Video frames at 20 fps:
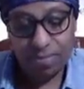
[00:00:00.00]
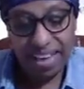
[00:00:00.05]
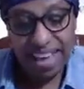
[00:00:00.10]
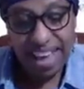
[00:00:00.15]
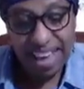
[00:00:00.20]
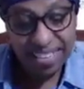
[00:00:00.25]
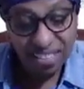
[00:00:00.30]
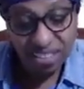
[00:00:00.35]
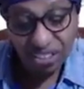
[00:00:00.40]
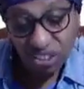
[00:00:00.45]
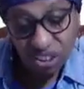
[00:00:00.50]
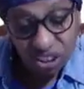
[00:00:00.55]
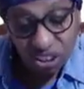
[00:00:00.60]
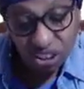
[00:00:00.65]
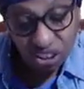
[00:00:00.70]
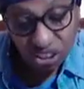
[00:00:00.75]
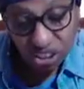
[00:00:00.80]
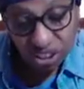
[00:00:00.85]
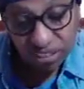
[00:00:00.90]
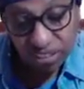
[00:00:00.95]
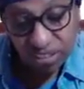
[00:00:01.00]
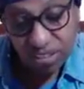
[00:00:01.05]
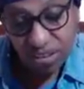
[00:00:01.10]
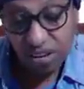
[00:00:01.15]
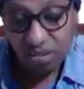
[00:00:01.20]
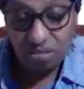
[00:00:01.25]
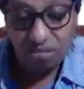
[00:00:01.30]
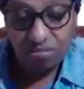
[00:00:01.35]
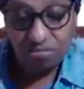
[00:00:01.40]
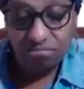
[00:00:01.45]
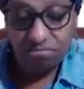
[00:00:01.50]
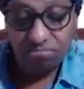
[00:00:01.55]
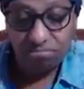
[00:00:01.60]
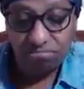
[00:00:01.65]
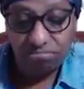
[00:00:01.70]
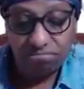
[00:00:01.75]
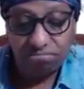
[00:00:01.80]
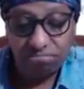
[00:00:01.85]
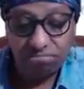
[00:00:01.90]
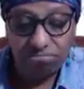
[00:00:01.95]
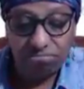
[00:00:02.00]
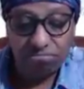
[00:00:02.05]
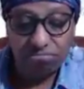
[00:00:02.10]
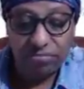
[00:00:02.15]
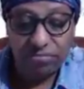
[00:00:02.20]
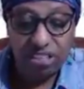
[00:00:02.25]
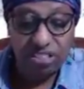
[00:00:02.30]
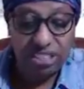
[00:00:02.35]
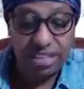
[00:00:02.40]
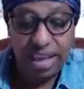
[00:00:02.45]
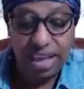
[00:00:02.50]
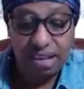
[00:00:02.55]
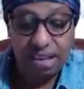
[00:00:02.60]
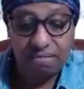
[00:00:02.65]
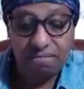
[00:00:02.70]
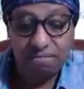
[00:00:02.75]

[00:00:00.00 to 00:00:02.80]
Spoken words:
it has to look good. So there's that.